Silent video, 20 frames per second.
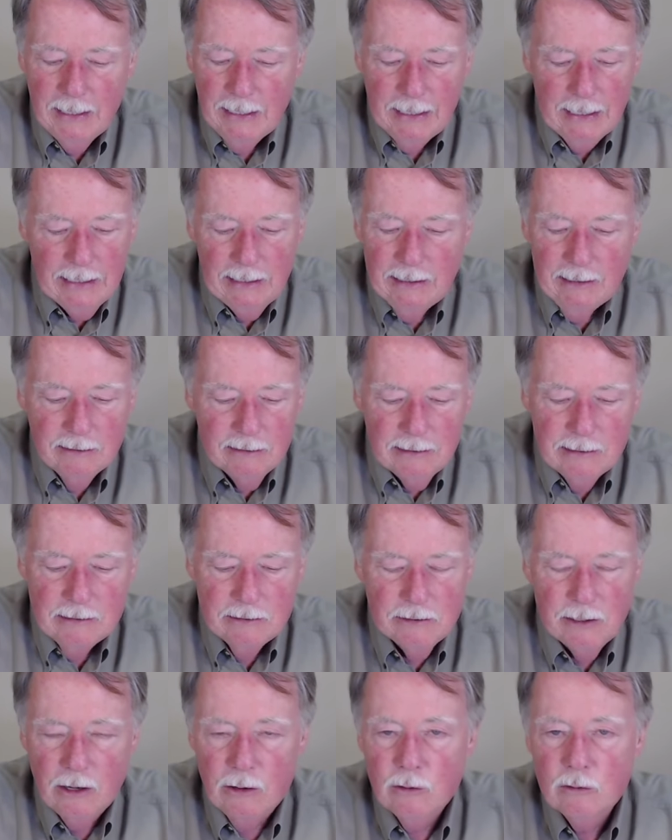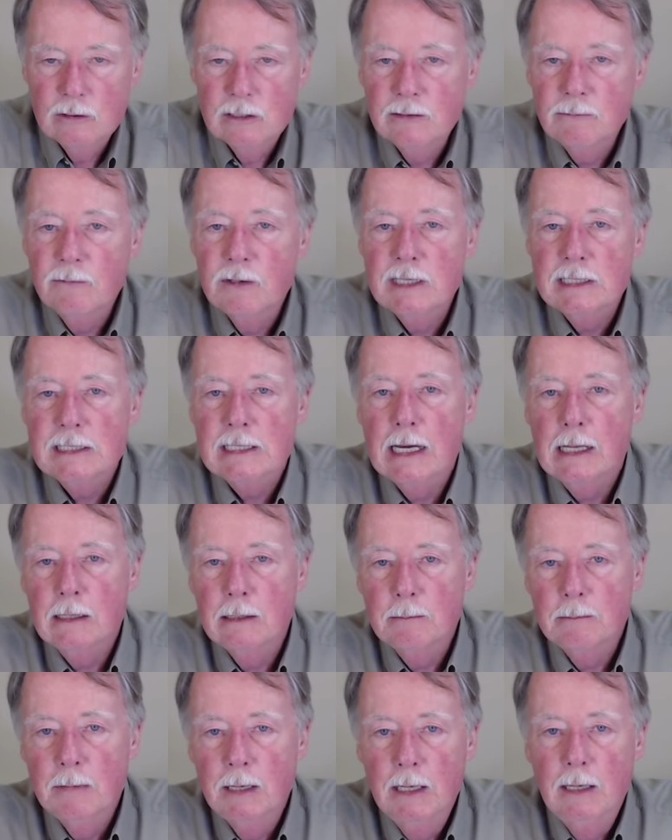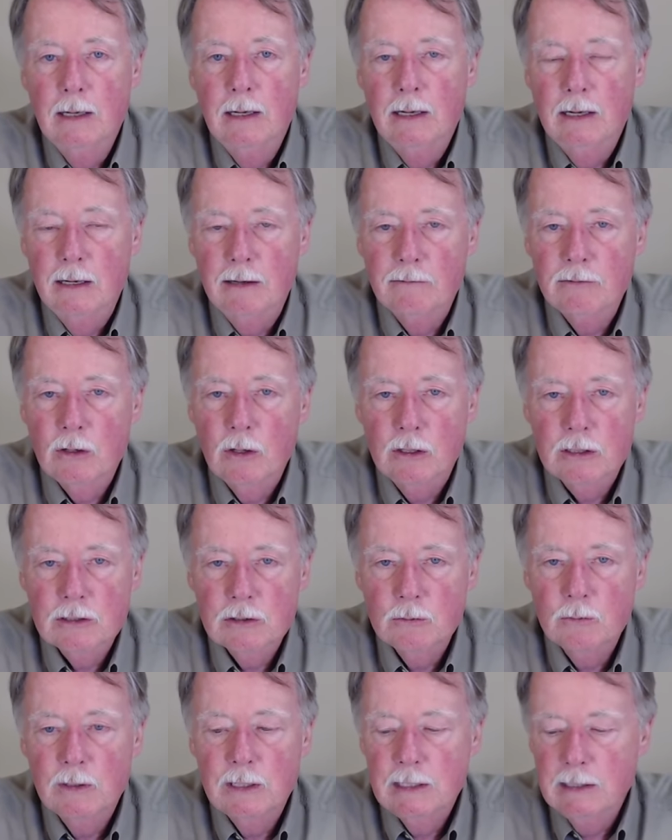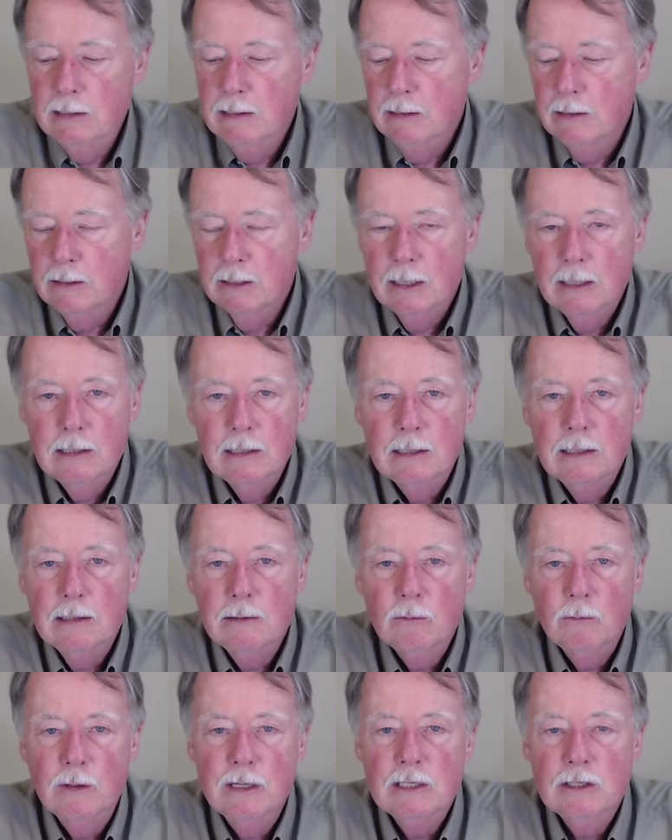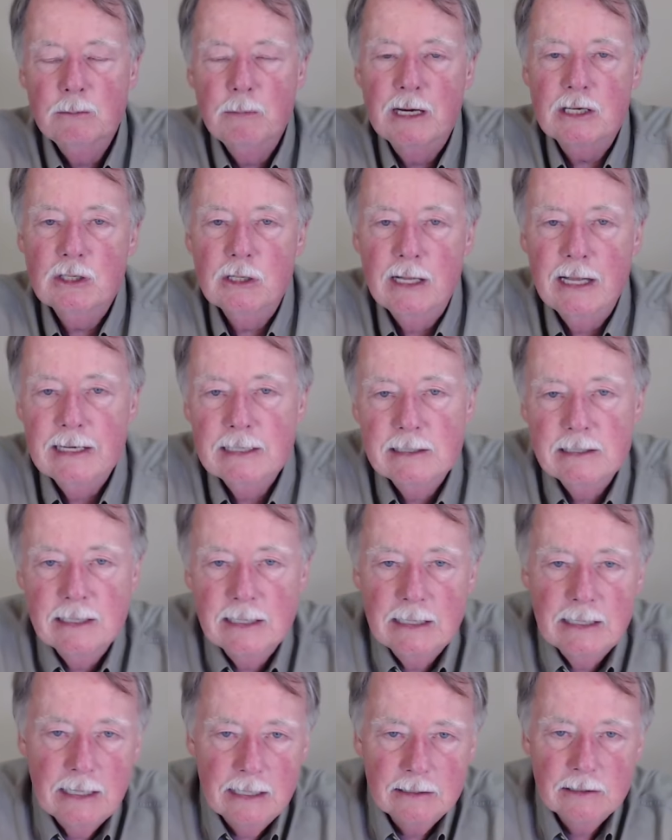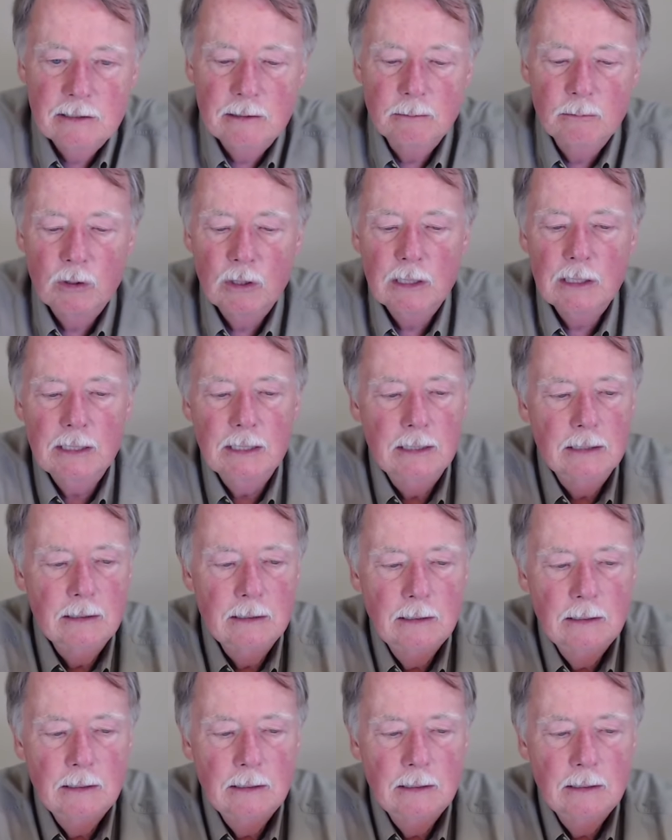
Any of these stones, if we sell them, of course we uh, we specialize in custom work.